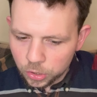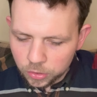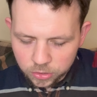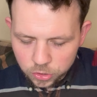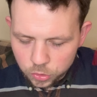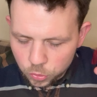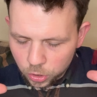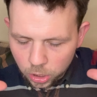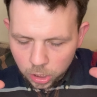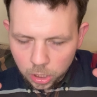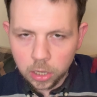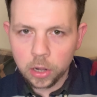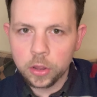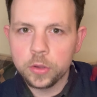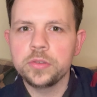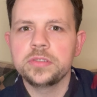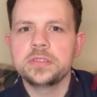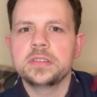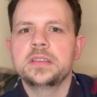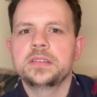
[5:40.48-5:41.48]
your
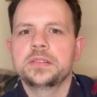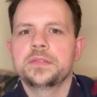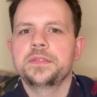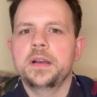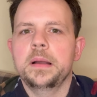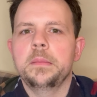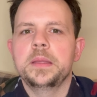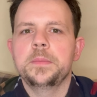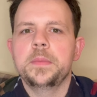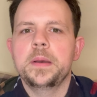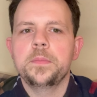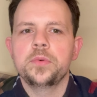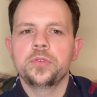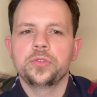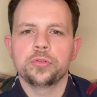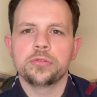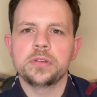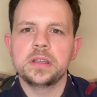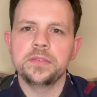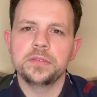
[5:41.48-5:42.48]
closest family members
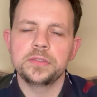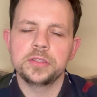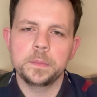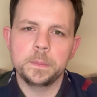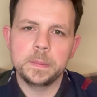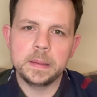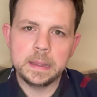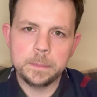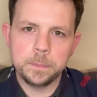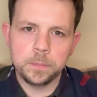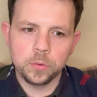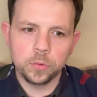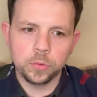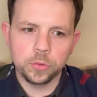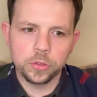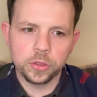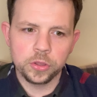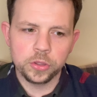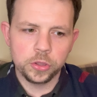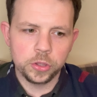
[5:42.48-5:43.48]
or even the people
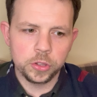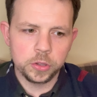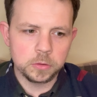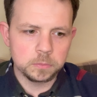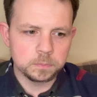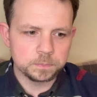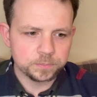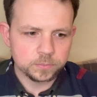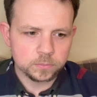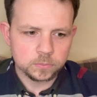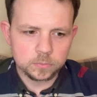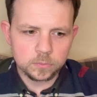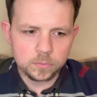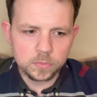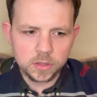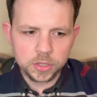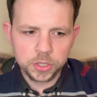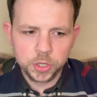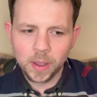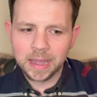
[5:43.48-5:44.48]
that you
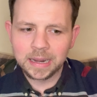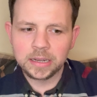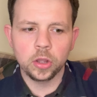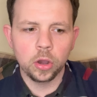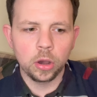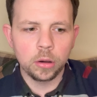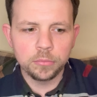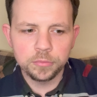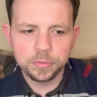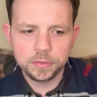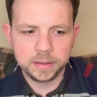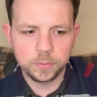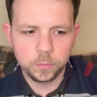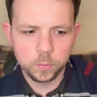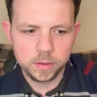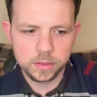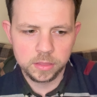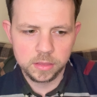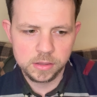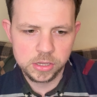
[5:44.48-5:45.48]
you know had conflict
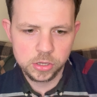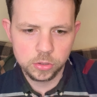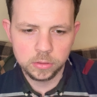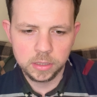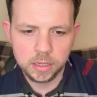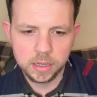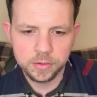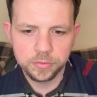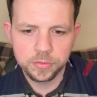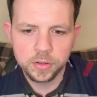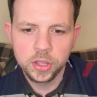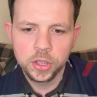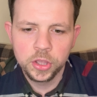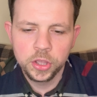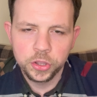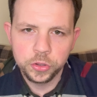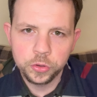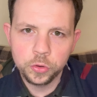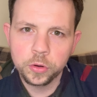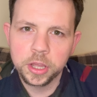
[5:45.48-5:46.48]
with in your life
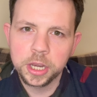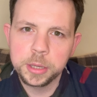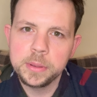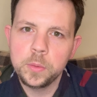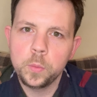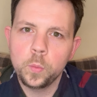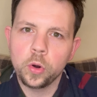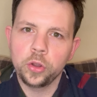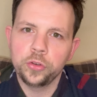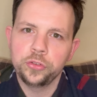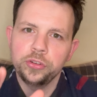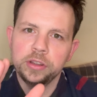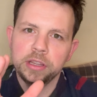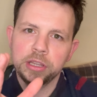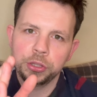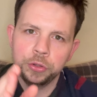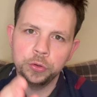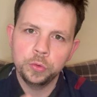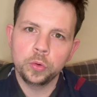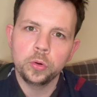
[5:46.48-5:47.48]
you're going to be
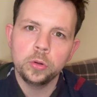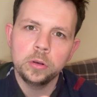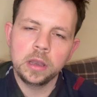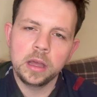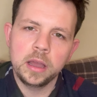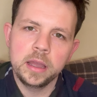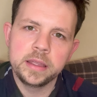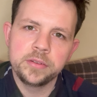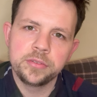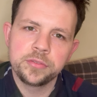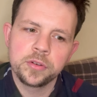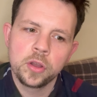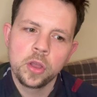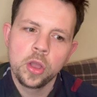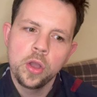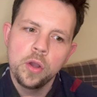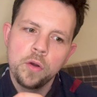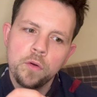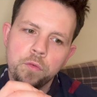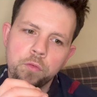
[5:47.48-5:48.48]
watching your life
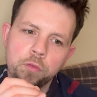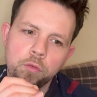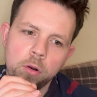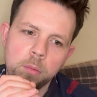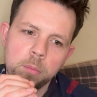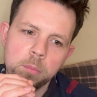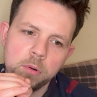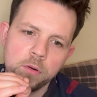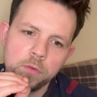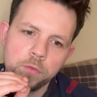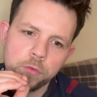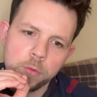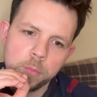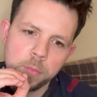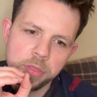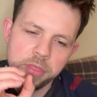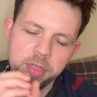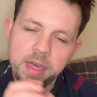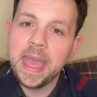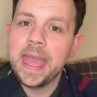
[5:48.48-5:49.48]
from
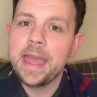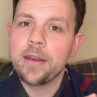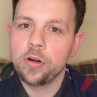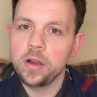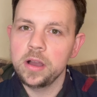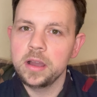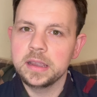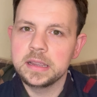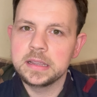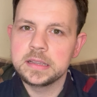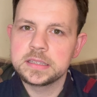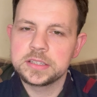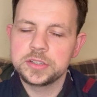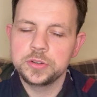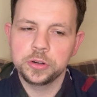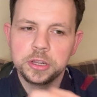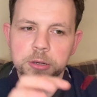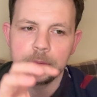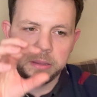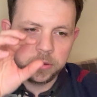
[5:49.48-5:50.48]
from their eyes you're
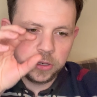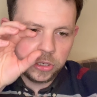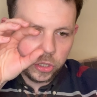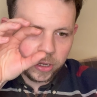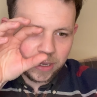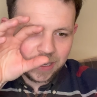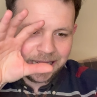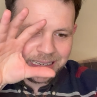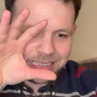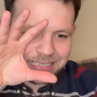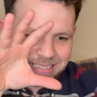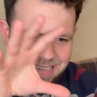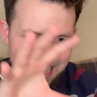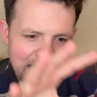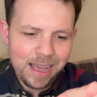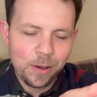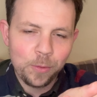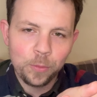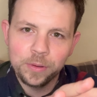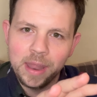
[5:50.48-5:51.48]
going to be looking
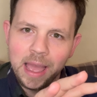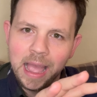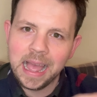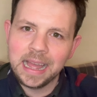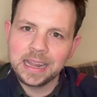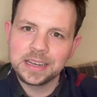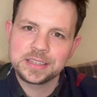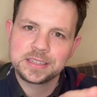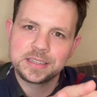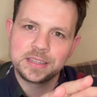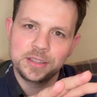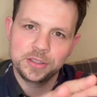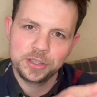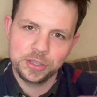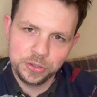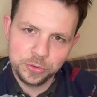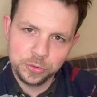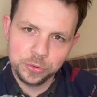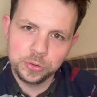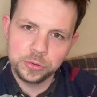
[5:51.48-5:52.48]
down at
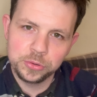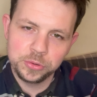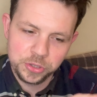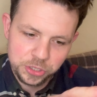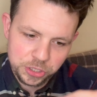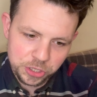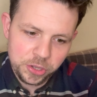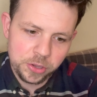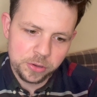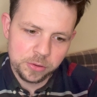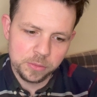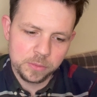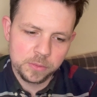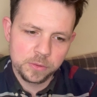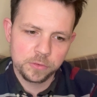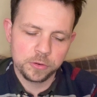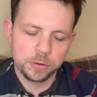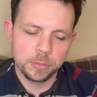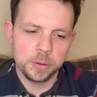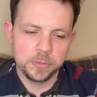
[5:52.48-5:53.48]
your you
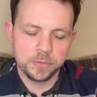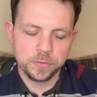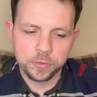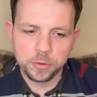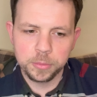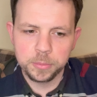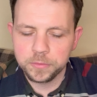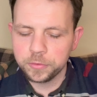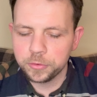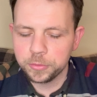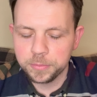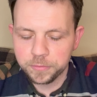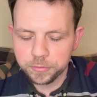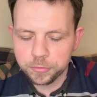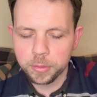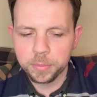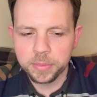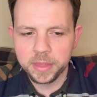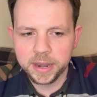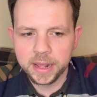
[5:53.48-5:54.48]
from from from
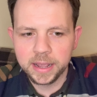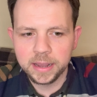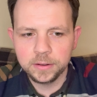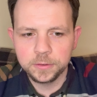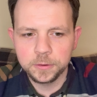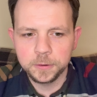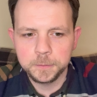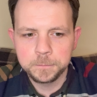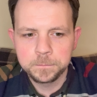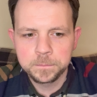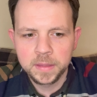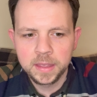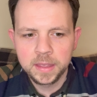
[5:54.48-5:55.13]
from that angle